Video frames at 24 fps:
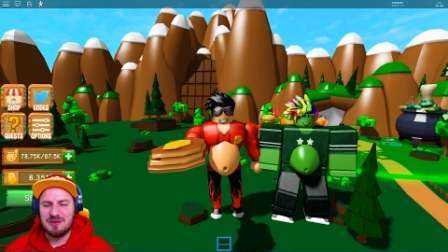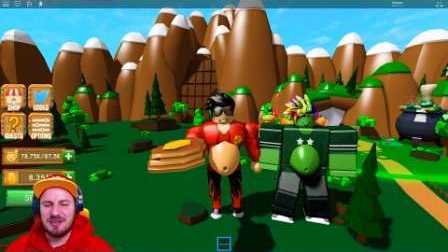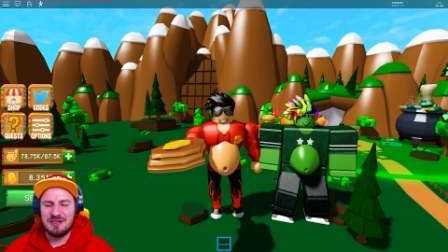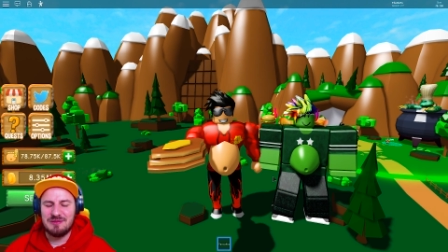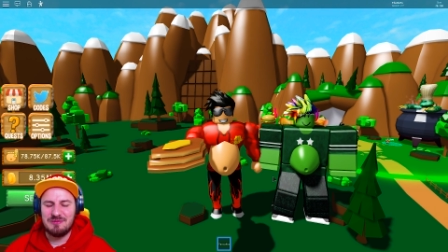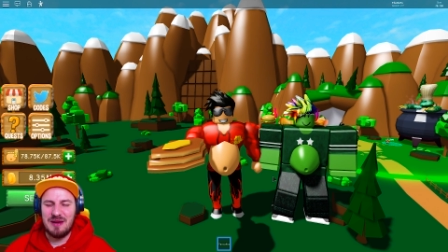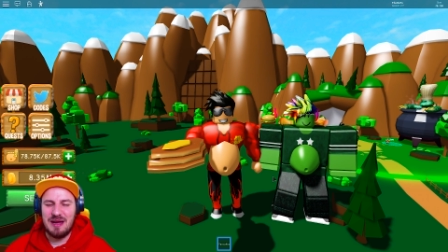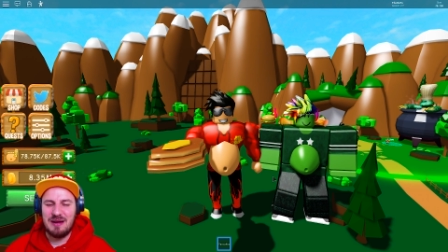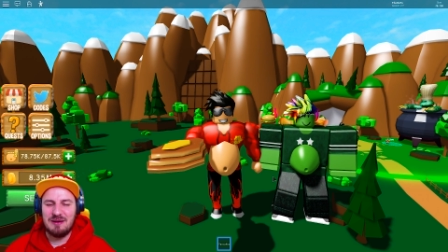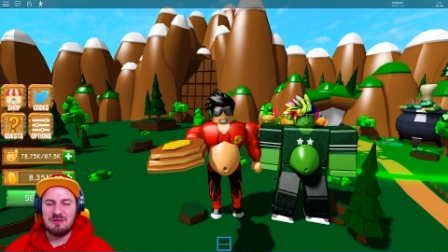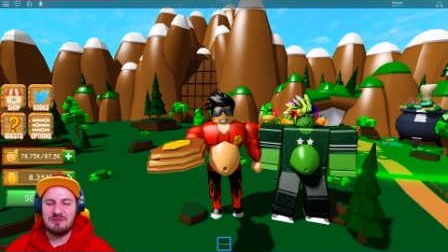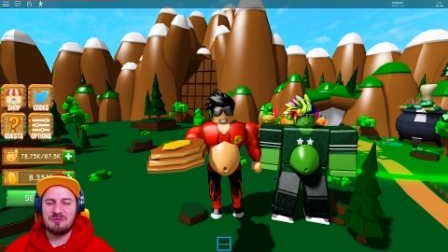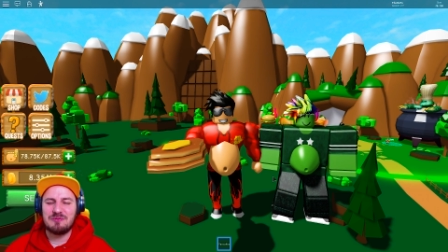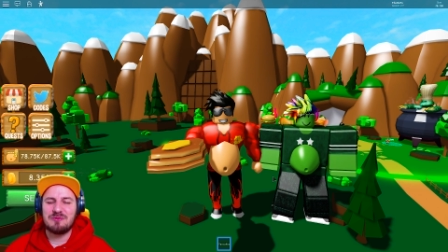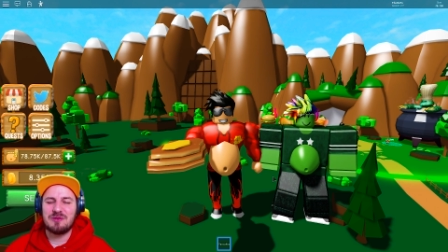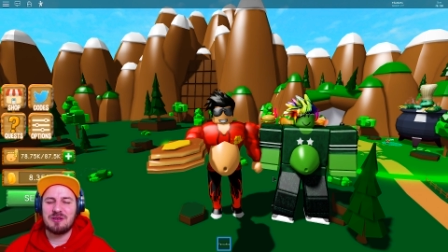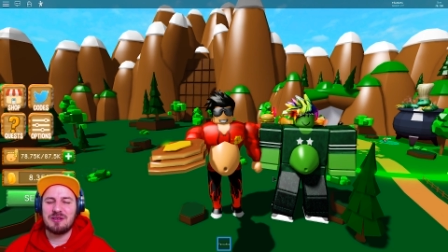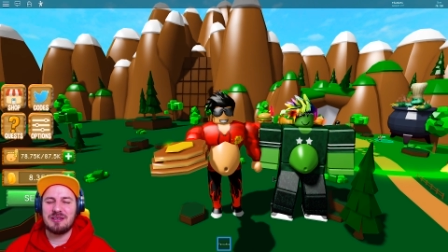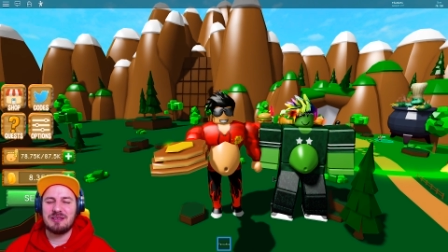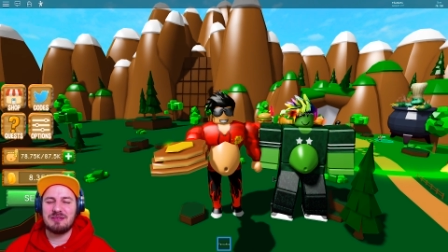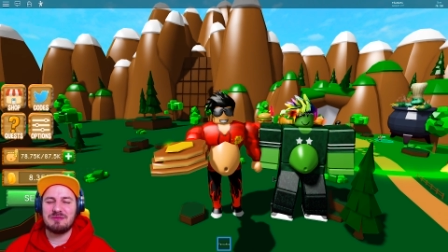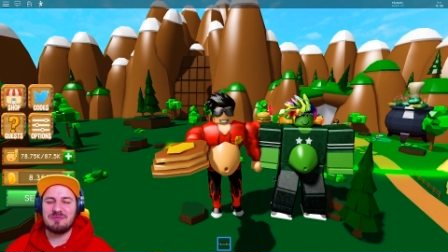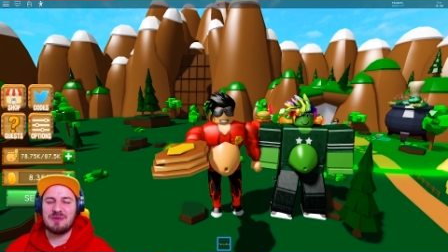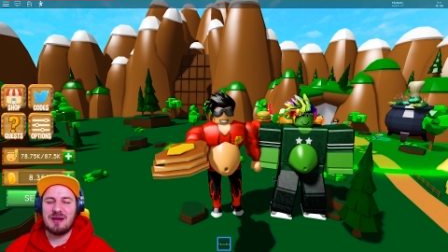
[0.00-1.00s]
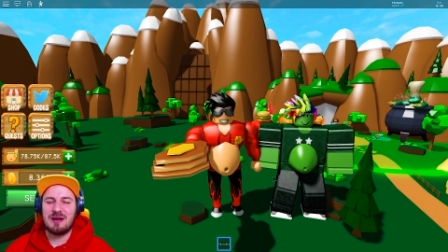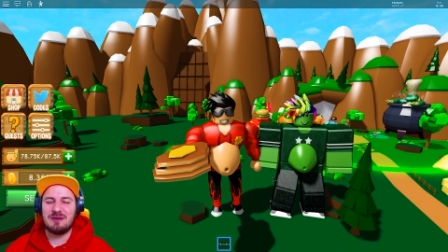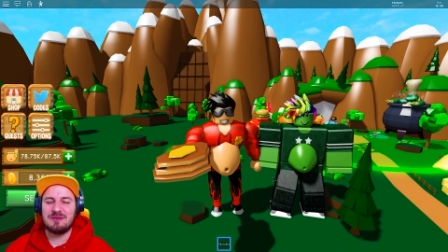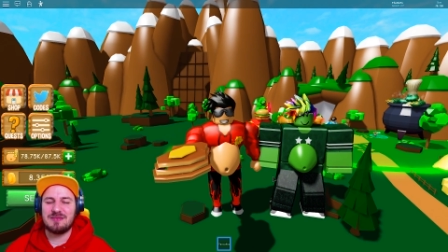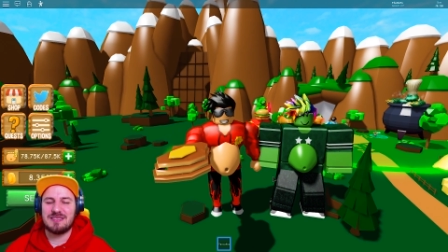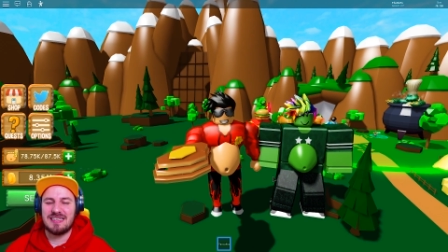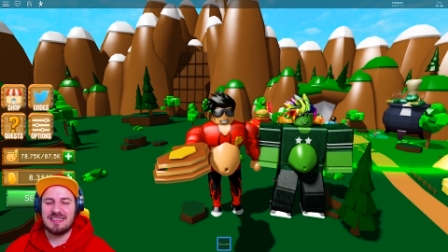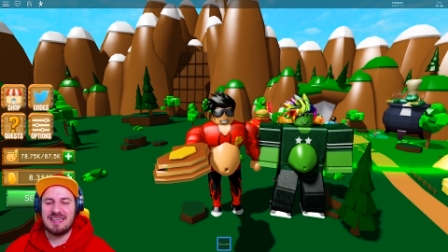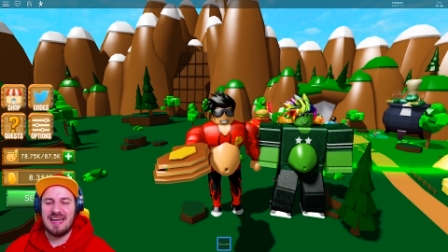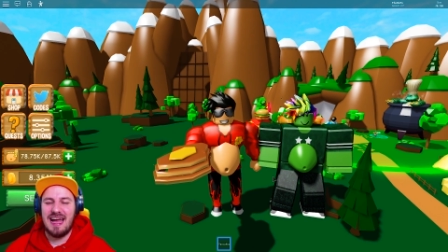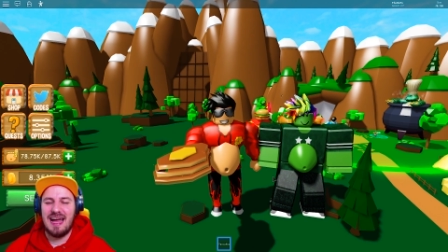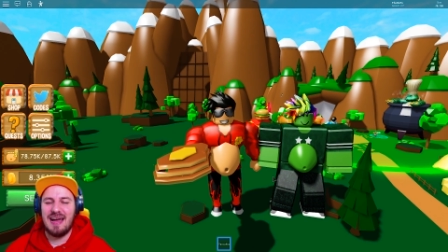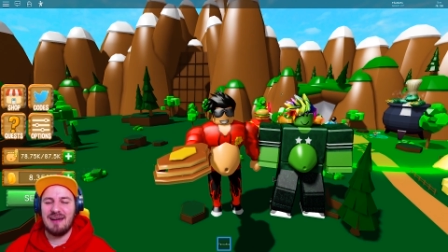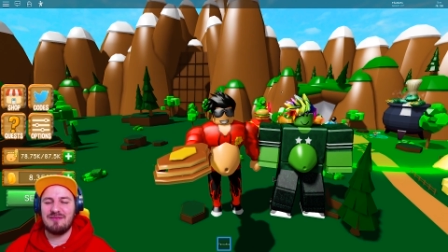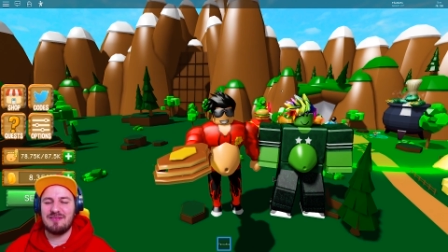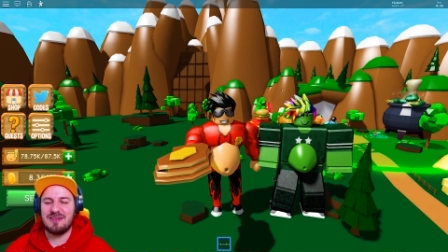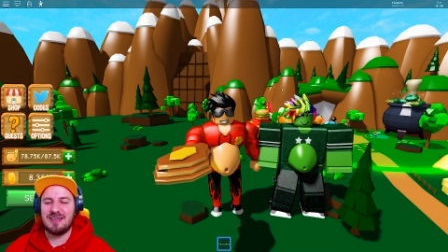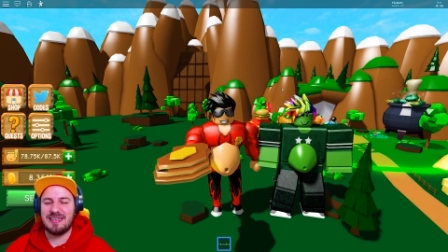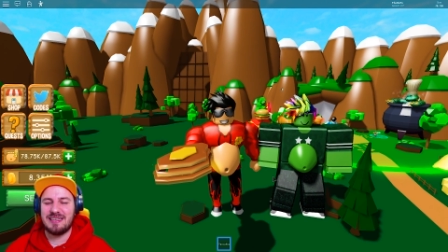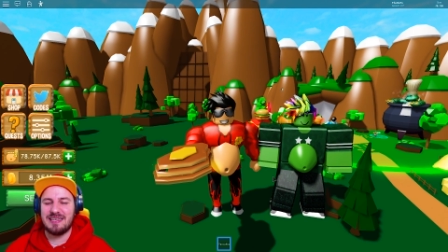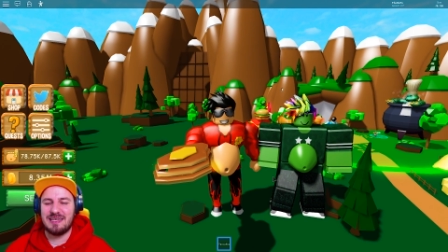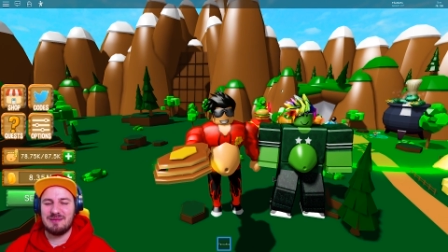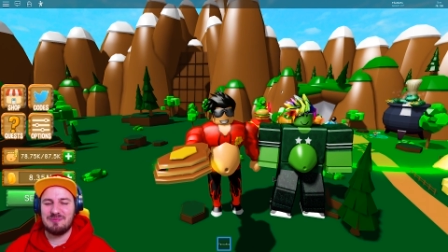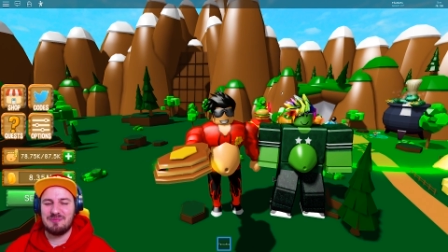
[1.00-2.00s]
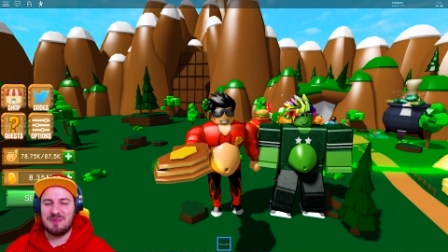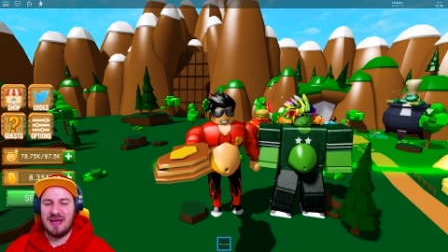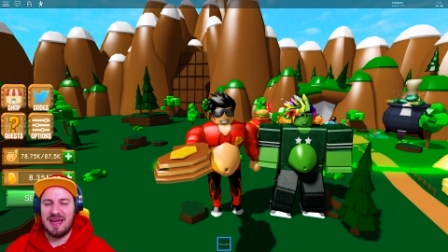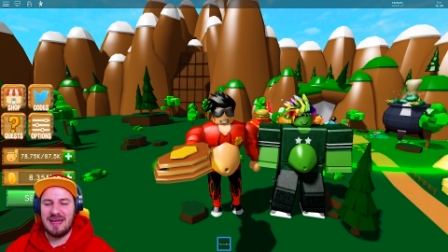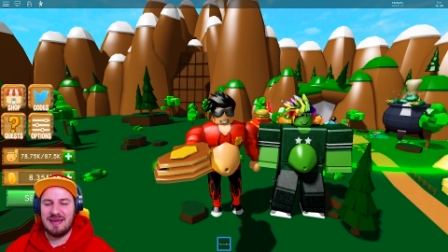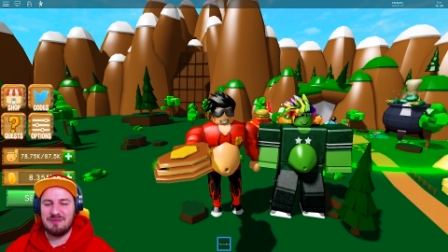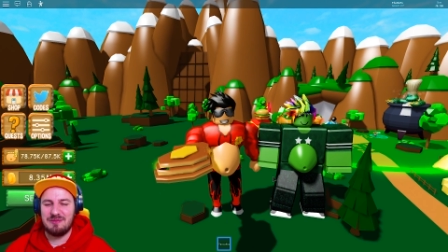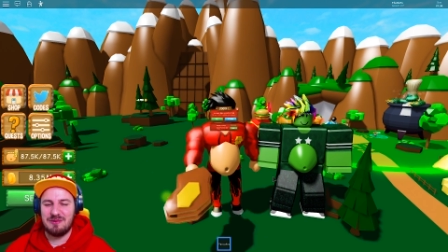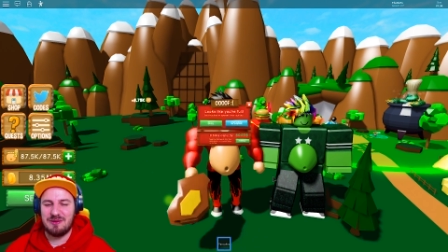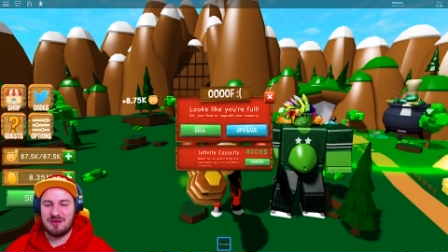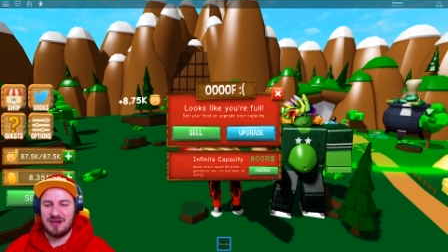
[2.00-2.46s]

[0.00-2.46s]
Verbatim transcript: we're about, we're about to have a little bit.